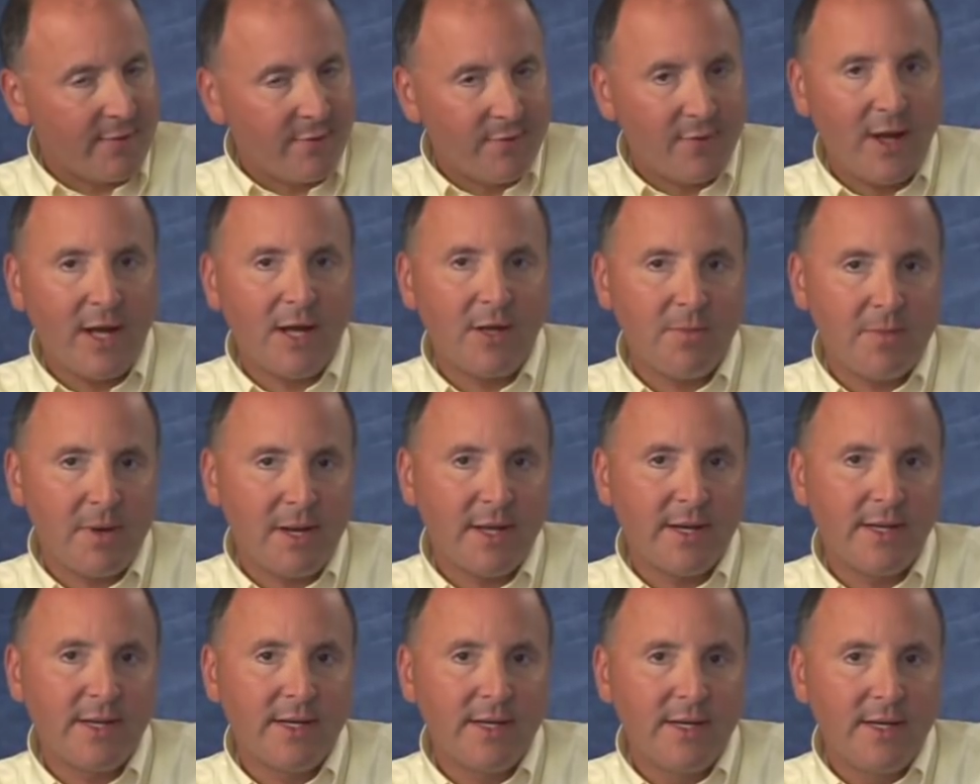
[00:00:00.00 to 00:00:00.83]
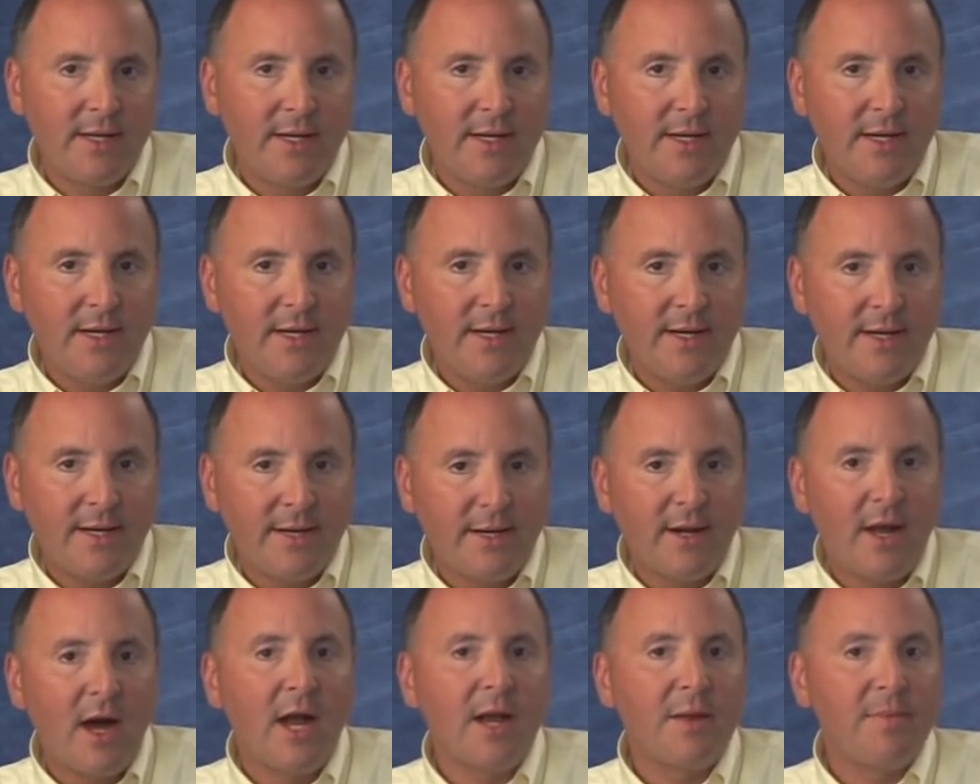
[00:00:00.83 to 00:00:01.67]
FileMon, a
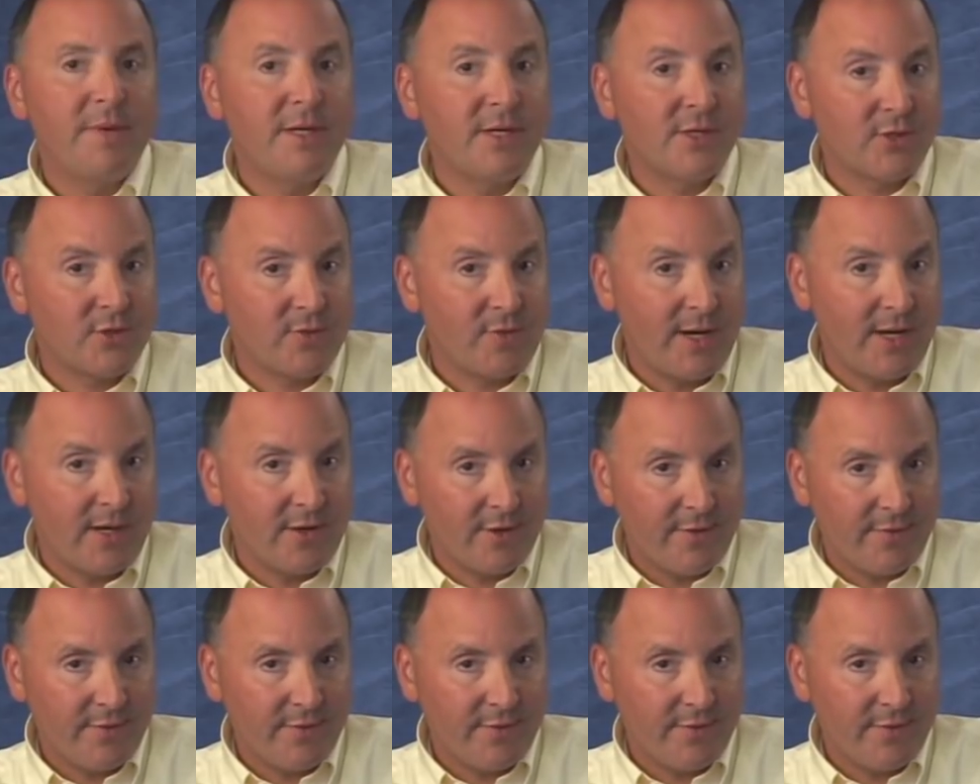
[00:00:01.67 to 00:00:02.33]
non-administrator,